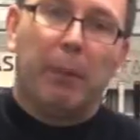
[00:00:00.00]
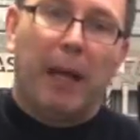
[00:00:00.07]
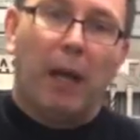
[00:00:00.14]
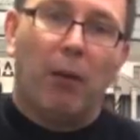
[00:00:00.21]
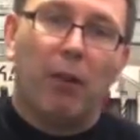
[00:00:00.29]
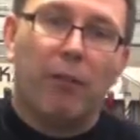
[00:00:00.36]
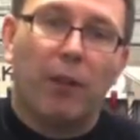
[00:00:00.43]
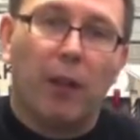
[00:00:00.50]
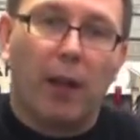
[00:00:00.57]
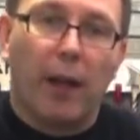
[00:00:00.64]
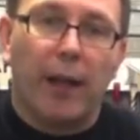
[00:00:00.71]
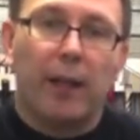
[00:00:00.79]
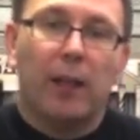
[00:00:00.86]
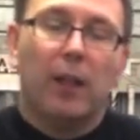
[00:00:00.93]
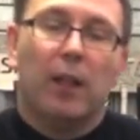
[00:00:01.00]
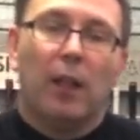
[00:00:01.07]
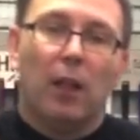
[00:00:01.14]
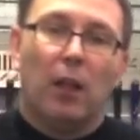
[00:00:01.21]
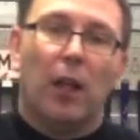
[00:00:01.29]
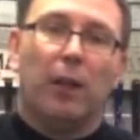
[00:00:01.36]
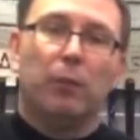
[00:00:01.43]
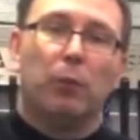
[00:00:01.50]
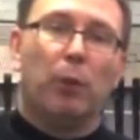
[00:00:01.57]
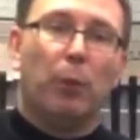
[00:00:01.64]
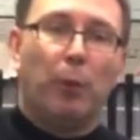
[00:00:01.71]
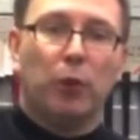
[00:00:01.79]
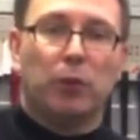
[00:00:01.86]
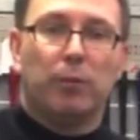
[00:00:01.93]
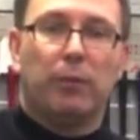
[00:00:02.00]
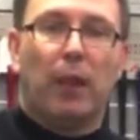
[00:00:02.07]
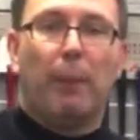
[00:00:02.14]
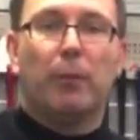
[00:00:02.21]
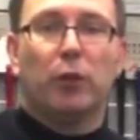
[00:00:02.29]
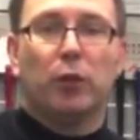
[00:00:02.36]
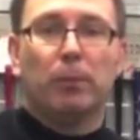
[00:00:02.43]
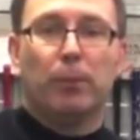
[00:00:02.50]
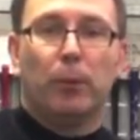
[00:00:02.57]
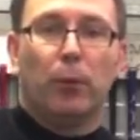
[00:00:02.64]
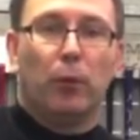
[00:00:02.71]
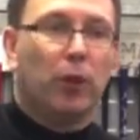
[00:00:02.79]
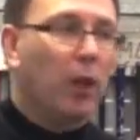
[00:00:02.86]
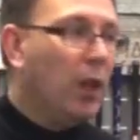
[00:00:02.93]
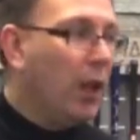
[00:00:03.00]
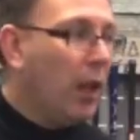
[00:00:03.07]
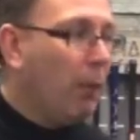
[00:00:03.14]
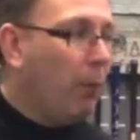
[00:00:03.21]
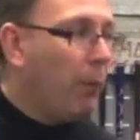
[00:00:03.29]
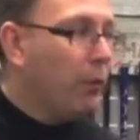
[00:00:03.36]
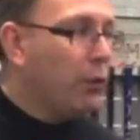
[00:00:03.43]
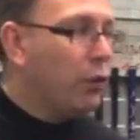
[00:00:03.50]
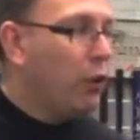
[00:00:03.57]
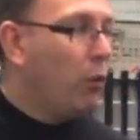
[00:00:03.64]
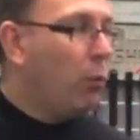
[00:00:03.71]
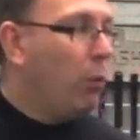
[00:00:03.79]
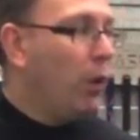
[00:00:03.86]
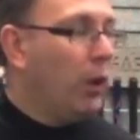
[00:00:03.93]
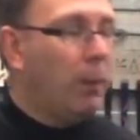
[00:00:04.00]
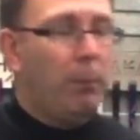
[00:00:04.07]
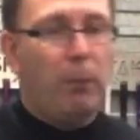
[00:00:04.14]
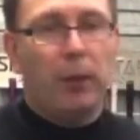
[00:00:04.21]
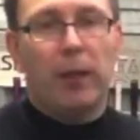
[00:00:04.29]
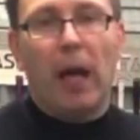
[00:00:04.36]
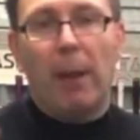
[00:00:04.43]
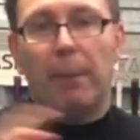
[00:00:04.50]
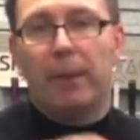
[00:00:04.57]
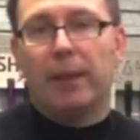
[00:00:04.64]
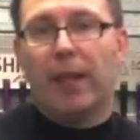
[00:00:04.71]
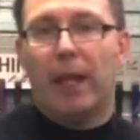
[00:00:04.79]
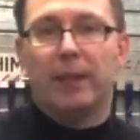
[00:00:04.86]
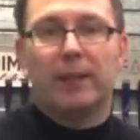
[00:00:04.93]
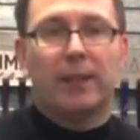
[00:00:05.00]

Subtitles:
power, if you like. And we'll put some numbers on the board. And what we'll do, we're going to put it up against,